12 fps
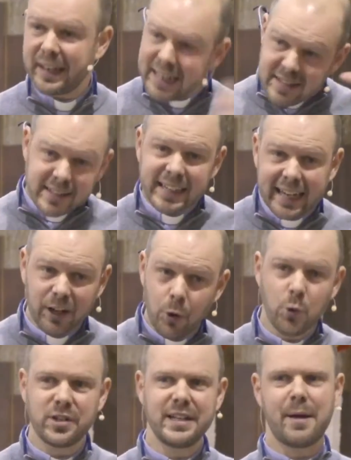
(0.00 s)
Easy to get
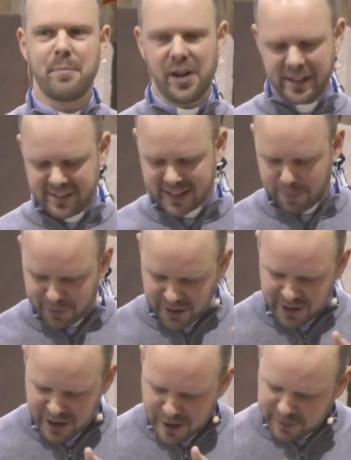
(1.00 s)
caught in that mindset,
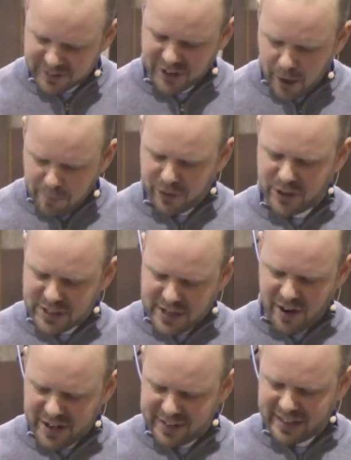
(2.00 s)
but, but Psalm
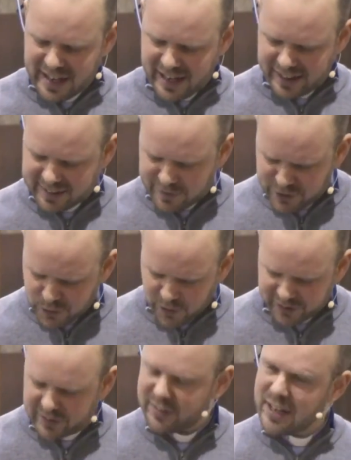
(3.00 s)
39 is, is given
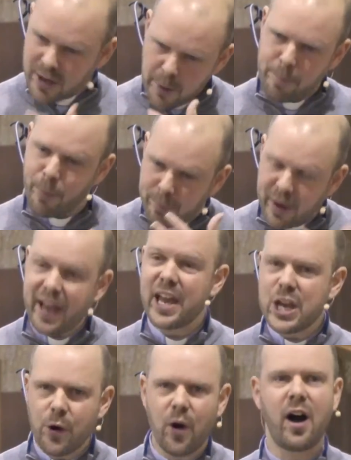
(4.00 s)
to us to say, No,
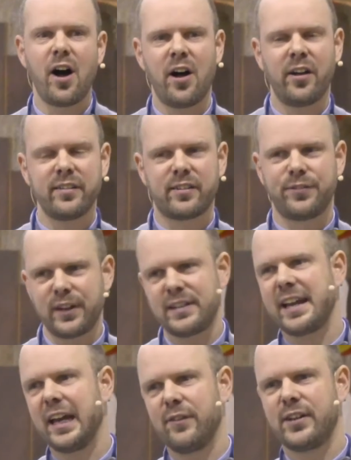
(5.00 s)
prepare your hearts for the
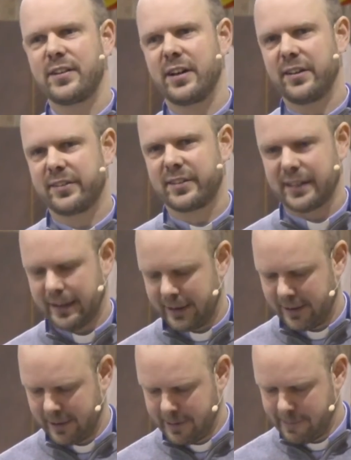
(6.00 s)
day of disaster.
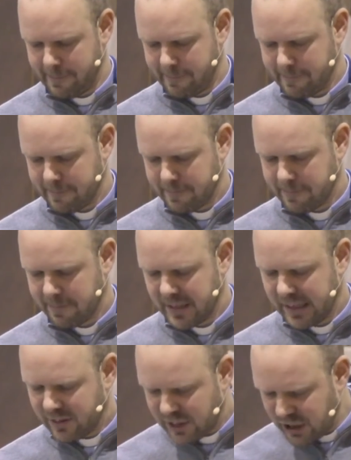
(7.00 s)

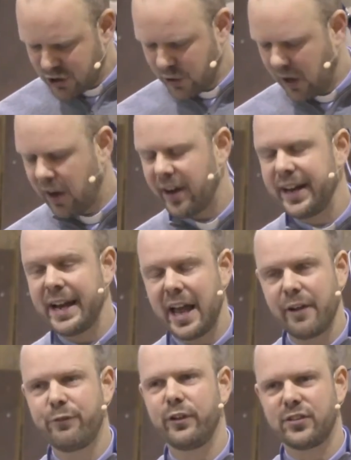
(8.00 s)
Teach your heart in
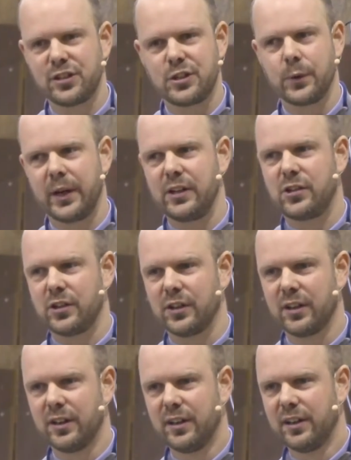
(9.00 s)
every situation
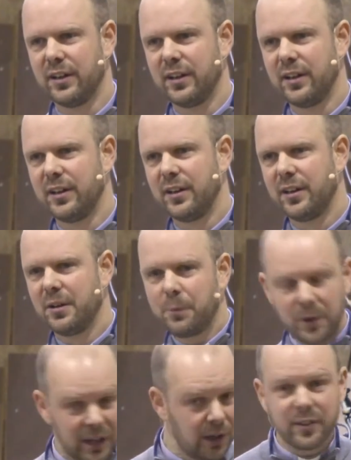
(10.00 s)

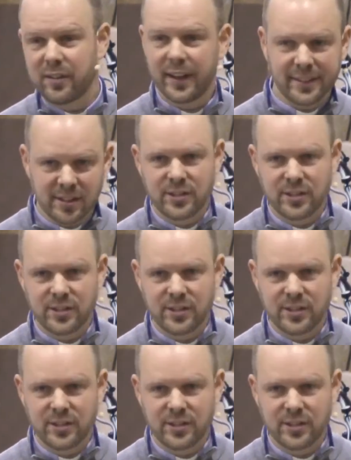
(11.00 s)
what it looks like